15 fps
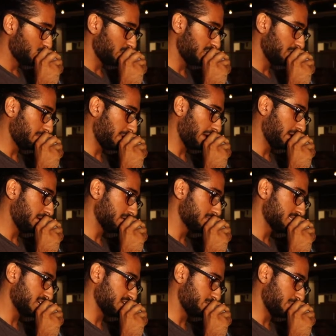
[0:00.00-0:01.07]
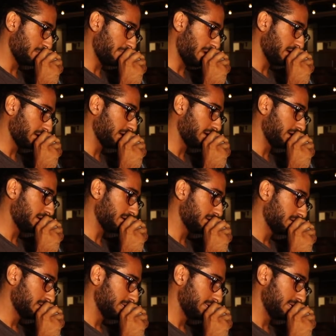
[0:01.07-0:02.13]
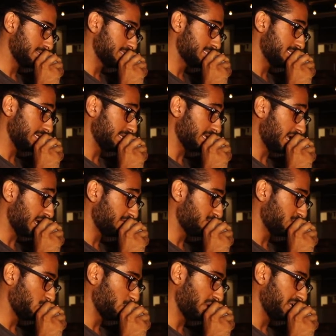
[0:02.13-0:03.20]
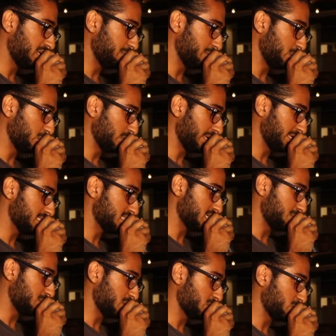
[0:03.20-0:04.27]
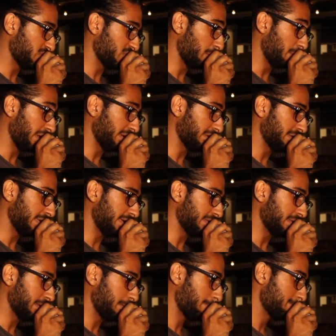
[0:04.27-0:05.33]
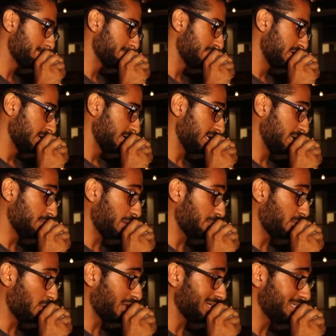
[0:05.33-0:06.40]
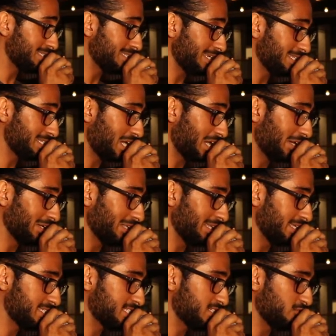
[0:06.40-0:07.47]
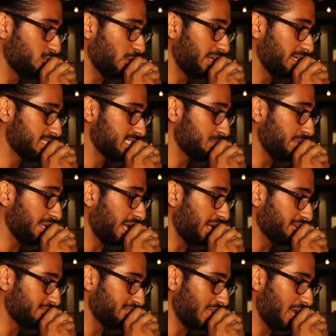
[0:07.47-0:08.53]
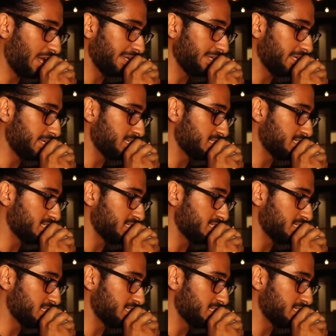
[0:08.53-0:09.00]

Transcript: Twenty miles out of Balanga, he had seen every way to mutilate someone with a bayonet. He memorized an entire list of ways to be out of line